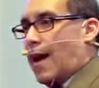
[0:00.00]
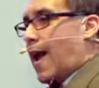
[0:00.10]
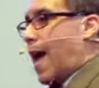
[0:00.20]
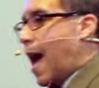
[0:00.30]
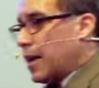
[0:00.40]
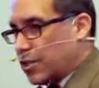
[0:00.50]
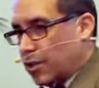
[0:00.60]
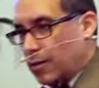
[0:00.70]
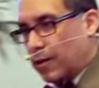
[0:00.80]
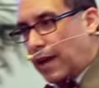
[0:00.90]
I
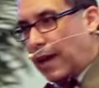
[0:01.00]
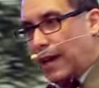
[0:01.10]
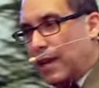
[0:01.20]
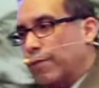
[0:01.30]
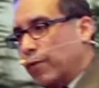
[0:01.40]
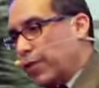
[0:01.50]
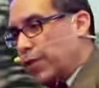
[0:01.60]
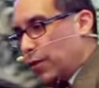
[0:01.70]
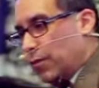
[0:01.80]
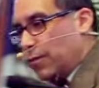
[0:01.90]
ask you and I leave
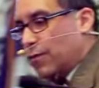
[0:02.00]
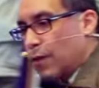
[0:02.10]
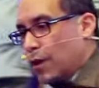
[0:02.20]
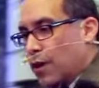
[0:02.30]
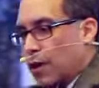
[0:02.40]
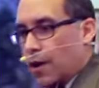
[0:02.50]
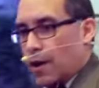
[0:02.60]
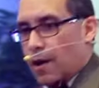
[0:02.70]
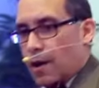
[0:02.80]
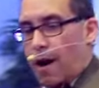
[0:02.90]
with you
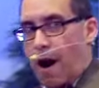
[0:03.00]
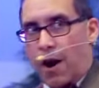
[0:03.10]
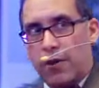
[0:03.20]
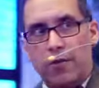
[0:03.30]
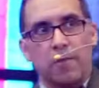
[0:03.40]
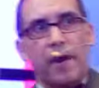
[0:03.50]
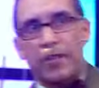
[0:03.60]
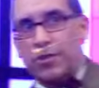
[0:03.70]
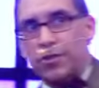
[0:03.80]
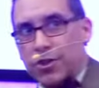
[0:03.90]
Are you the
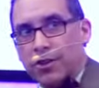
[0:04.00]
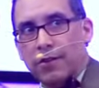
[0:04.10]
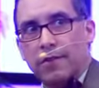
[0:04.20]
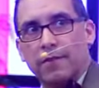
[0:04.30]
messenger?